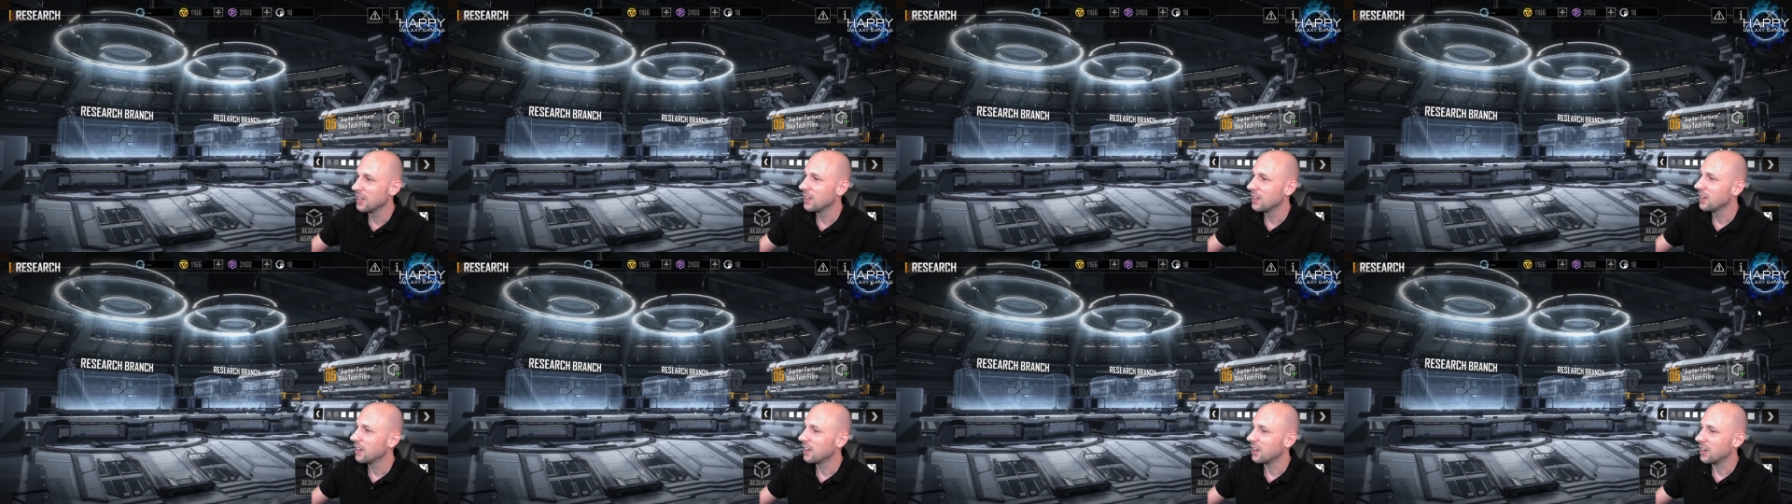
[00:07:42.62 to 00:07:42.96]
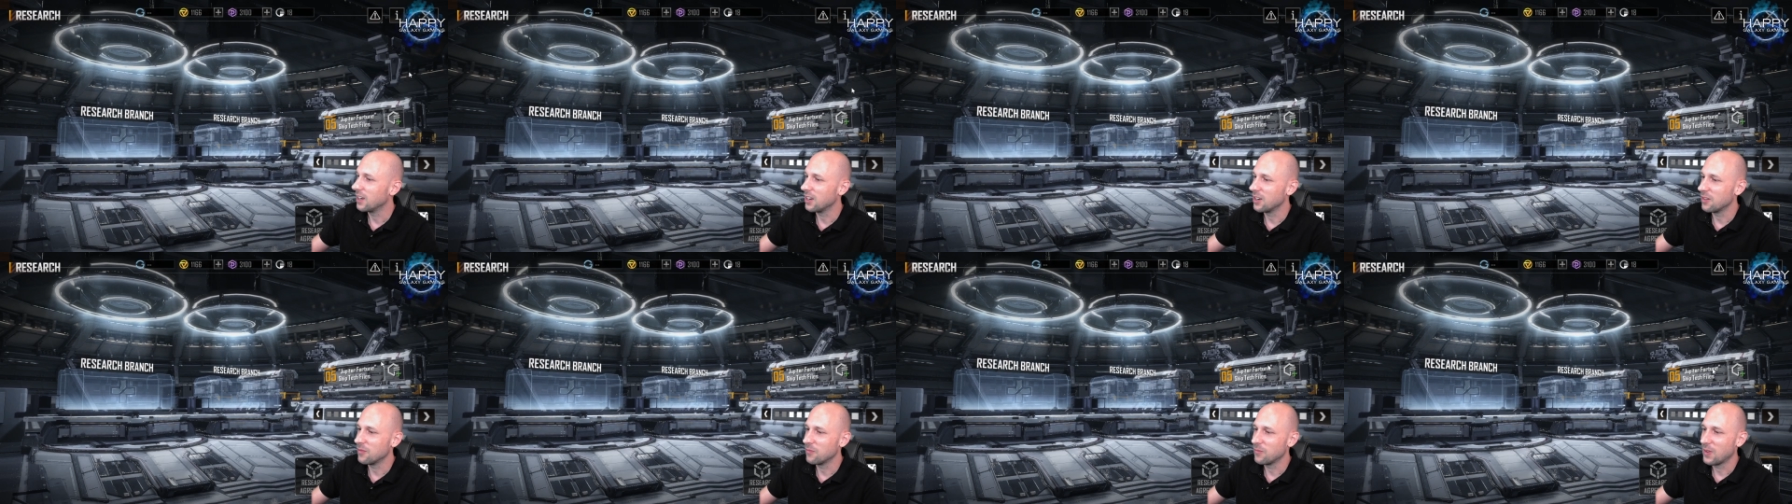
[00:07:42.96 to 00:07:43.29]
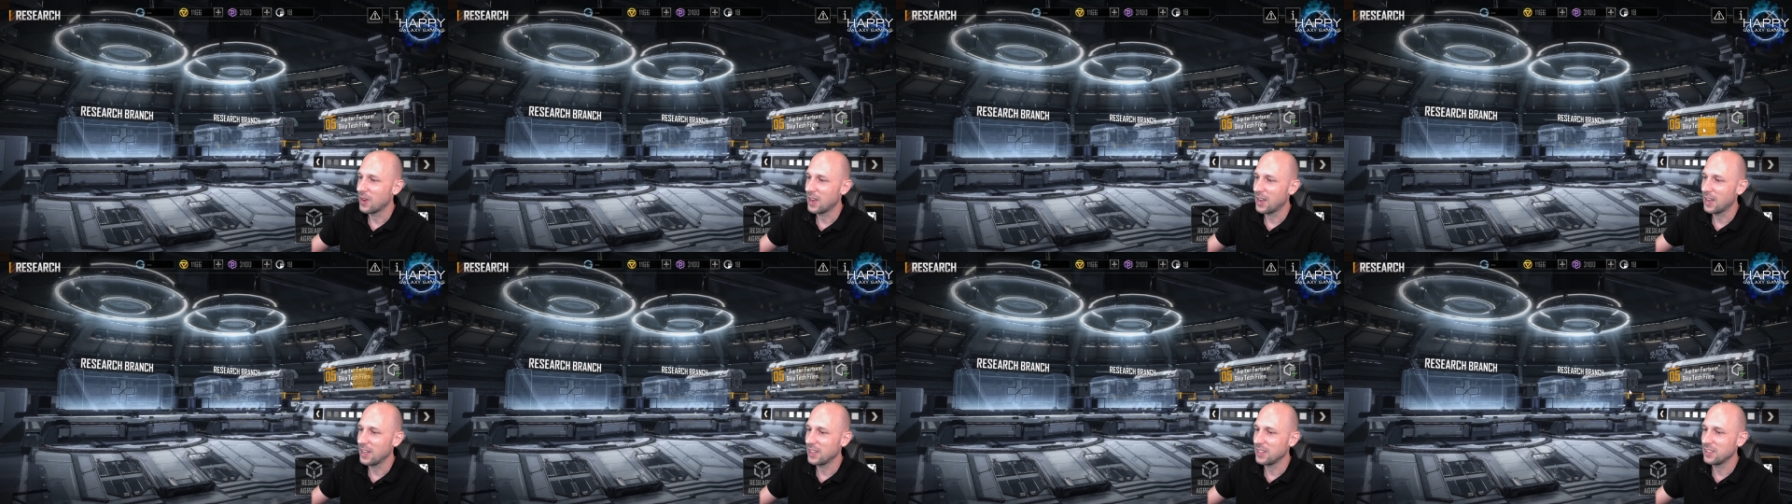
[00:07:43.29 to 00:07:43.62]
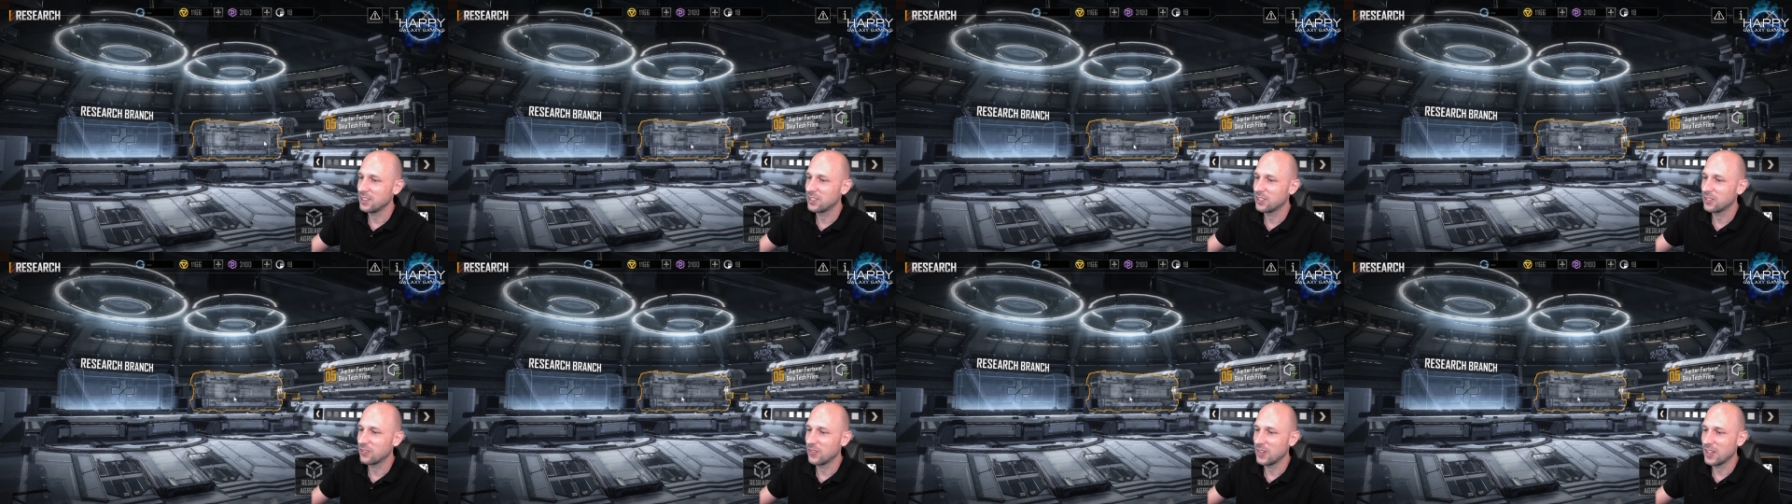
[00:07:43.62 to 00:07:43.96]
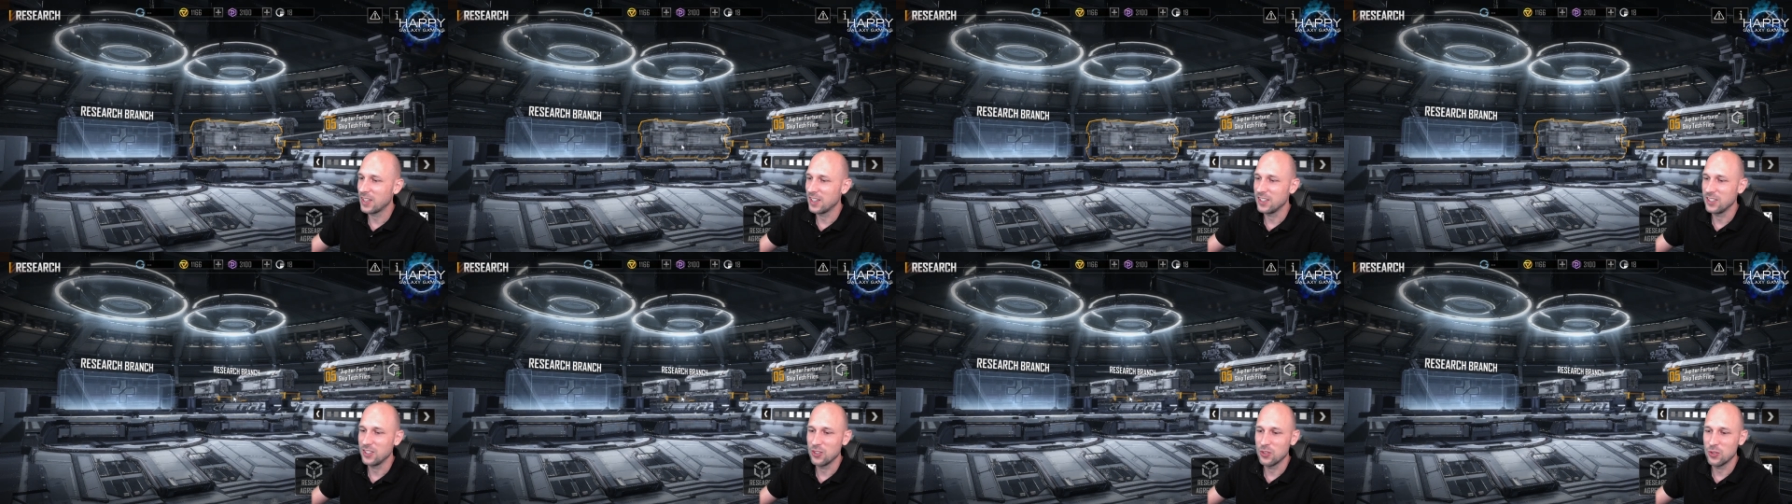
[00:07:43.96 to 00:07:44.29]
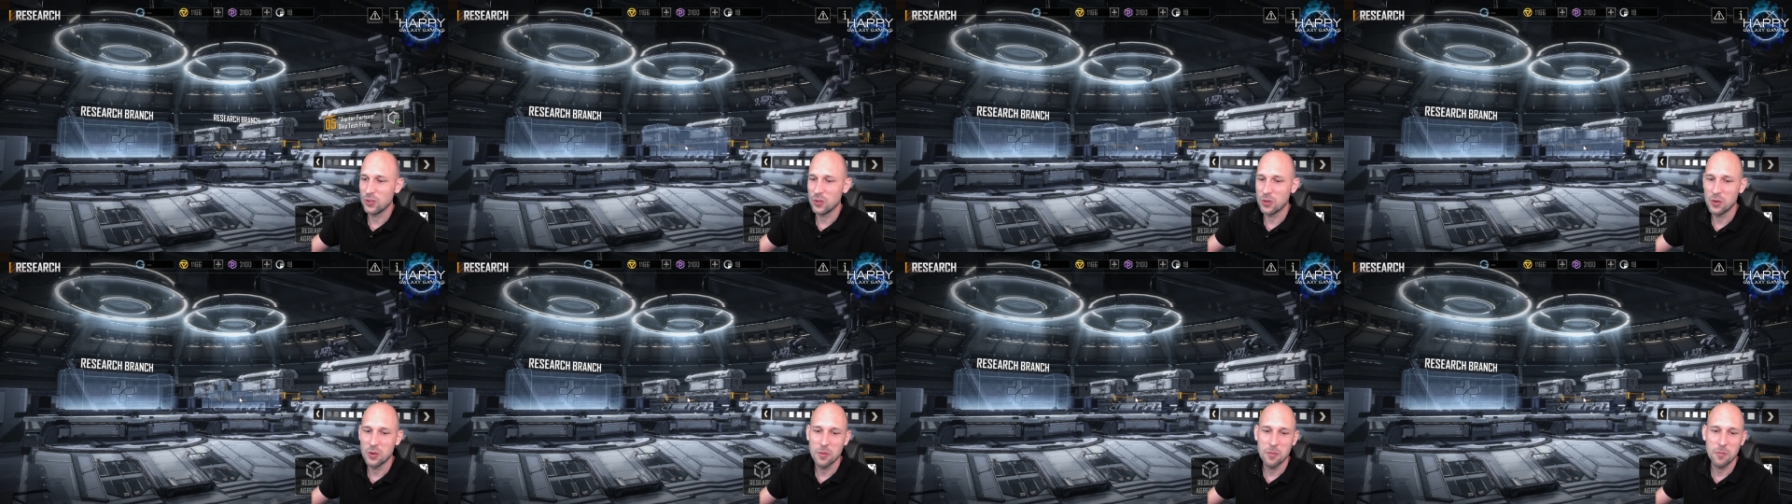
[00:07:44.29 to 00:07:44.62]
highest
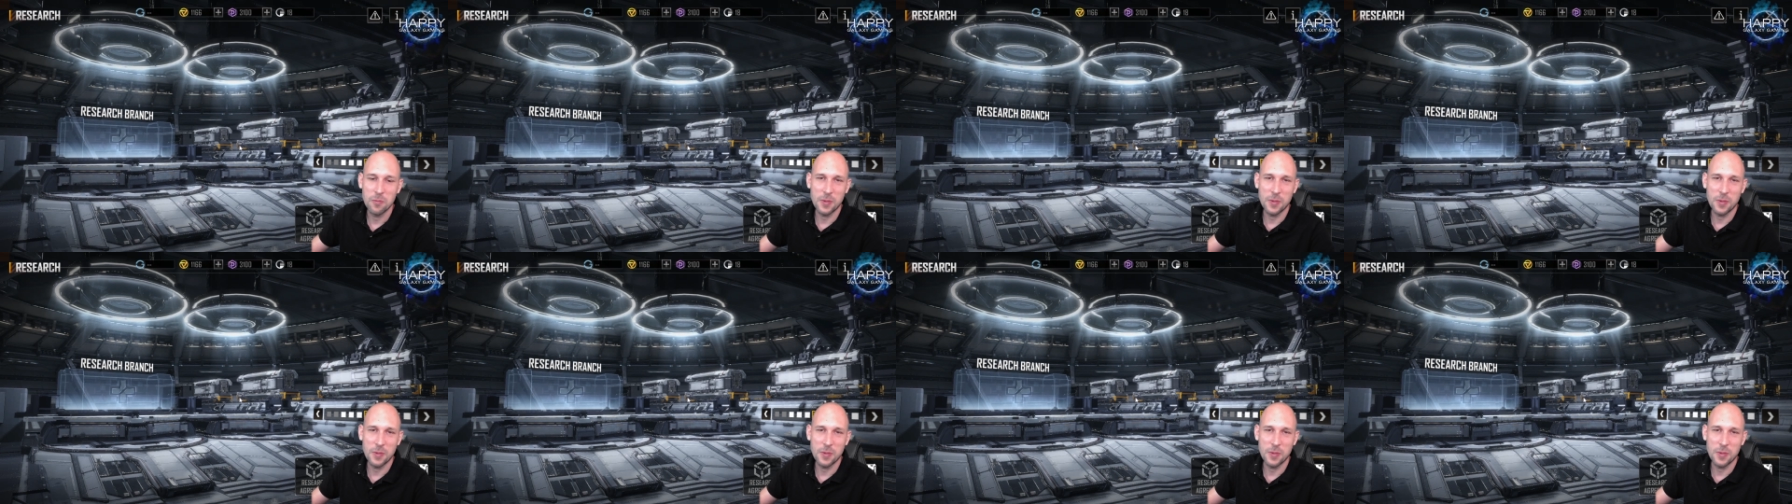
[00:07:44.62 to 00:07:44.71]
value